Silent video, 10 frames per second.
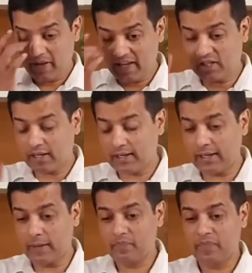
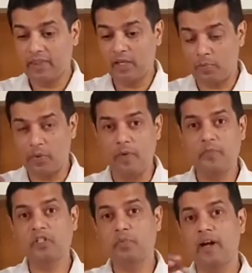Basically, the
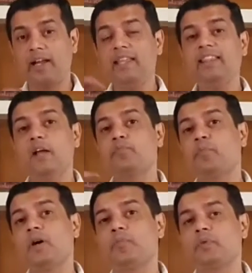purpose, but in
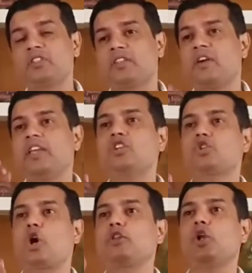that purpose, he
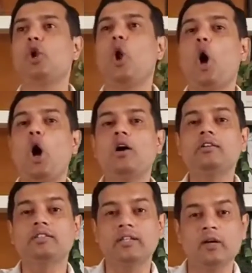saw the
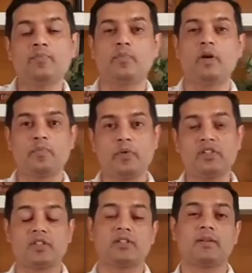long-term
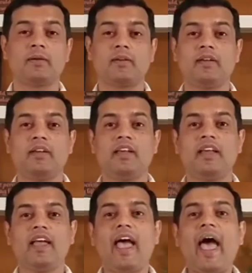purpose
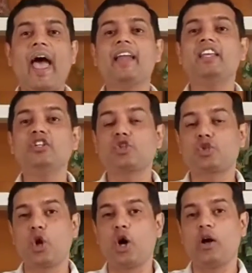and he
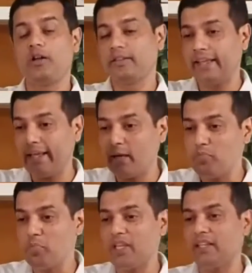saw the
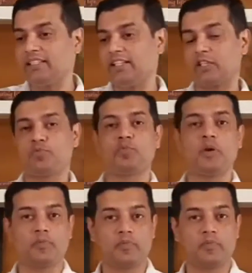immediate